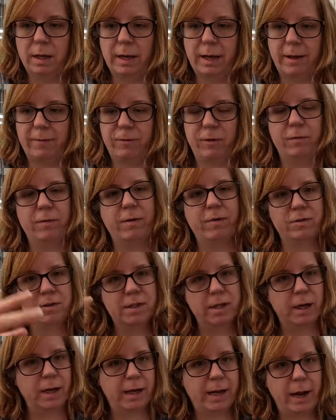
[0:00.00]
if you've ever
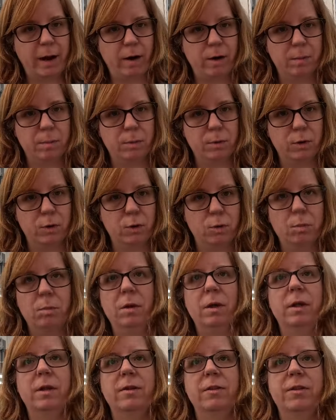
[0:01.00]
seen a carrot
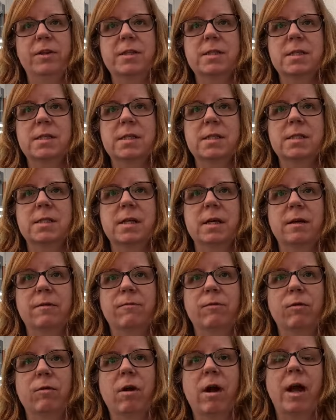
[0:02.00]
bloom, this is a
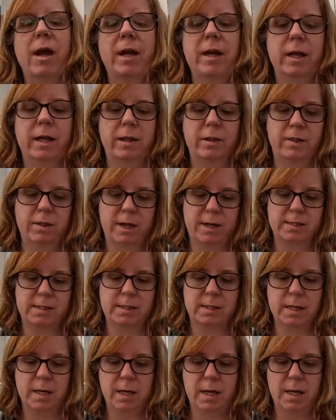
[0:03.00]
variety that